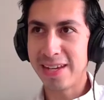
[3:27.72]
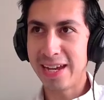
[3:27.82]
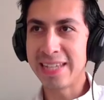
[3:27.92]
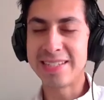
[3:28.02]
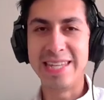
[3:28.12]

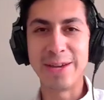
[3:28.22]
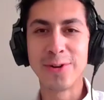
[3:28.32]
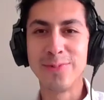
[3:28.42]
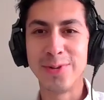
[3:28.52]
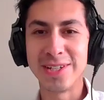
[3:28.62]
it's
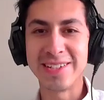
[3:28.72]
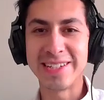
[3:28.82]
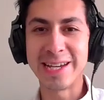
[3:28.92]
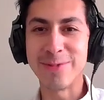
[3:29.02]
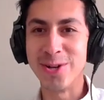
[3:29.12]
different, but it's the
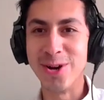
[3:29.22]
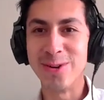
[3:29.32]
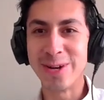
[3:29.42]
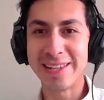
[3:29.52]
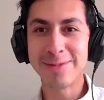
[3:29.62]
same,
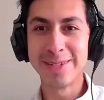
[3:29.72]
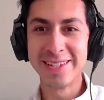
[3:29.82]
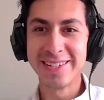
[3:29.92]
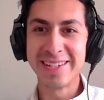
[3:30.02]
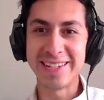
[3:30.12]
Adam.
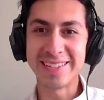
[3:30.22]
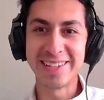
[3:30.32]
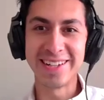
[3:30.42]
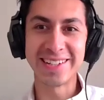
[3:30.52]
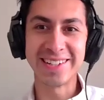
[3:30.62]
It's
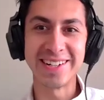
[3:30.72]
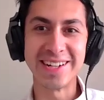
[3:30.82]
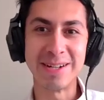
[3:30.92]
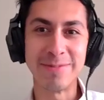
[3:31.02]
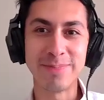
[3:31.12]
like
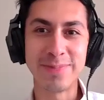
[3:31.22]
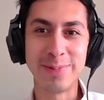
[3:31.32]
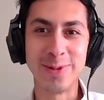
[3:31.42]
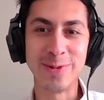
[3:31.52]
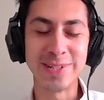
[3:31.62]

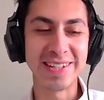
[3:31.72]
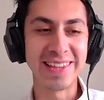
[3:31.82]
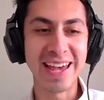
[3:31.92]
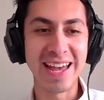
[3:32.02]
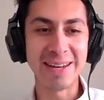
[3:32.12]
people always say
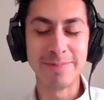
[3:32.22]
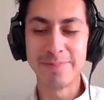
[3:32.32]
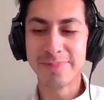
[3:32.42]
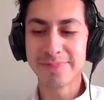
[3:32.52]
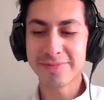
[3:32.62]
that
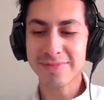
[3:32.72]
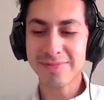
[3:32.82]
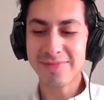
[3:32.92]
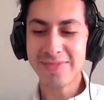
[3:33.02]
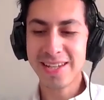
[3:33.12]

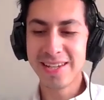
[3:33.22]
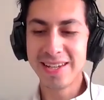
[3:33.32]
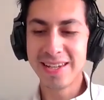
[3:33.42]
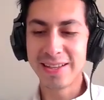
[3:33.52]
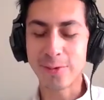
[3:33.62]

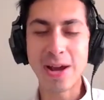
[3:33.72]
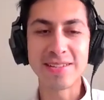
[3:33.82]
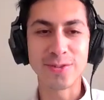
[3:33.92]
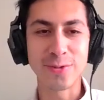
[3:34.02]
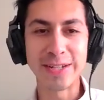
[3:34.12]
the grass
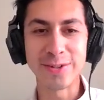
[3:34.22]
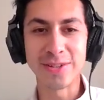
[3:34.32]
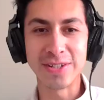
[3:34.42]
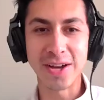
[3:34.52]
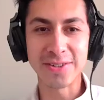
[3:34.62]
is greener
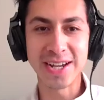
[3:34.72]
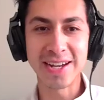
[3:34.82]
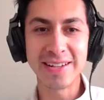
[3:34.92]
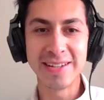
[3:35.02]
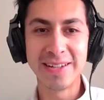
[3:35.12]
on the other
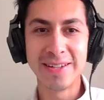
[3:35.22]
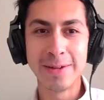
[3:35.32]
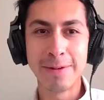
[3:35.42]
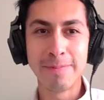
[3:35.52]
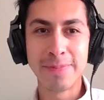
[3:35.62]
side.
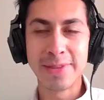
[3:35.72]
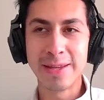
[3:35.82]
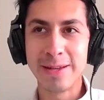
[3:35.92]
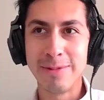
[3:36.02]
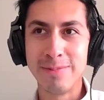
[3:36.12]

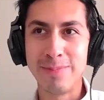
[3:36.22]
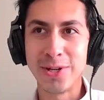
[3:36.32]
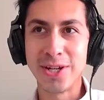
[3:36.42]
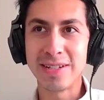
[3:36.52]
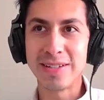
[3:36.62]

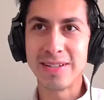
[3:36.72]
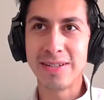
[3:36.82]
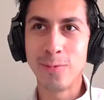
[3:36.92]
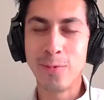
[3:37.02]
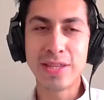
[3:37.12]
But
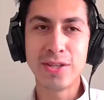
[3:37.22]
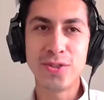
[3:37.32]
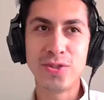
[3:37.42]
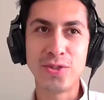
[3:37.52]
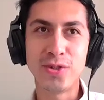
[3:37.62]
when you
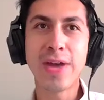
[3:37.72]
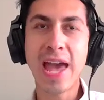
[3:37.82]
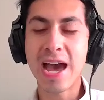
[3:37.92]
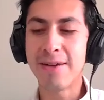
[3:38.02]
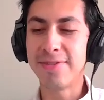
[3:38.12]
do
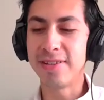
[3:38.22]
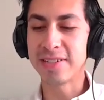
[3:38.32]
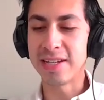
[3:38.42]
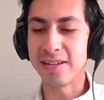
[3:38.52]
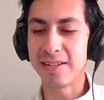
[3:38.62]
have the
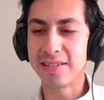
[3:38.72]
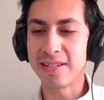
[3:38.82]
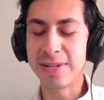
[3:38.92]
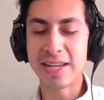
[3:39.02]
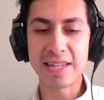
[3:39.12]
skills, I
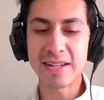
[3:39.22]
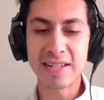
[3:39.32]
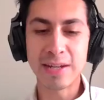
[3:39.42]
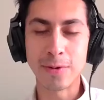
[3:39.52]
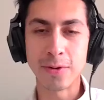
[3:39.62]
mean, at the end of
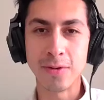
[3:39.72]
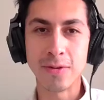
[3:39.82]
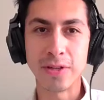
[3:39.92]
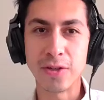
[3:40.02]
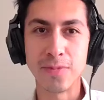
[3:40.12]
the day, we're
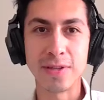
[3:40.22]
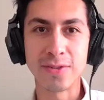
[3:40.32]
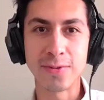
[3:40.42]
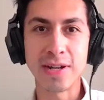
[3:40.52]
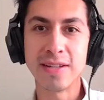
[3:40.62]
all
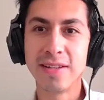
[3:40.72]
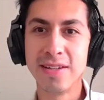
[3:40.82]
humans, right?